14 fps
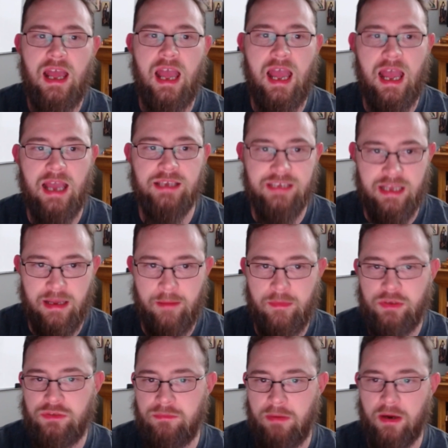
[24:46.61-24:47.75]
as
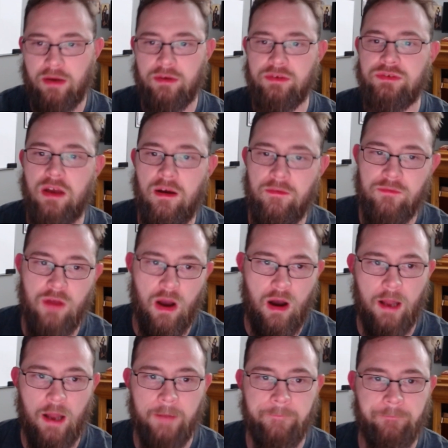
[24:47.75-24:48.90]
image bearers of
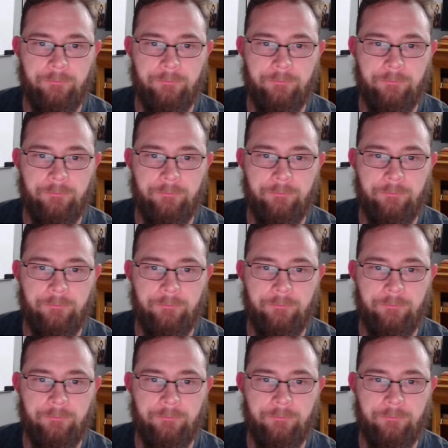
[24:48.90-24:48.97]
God.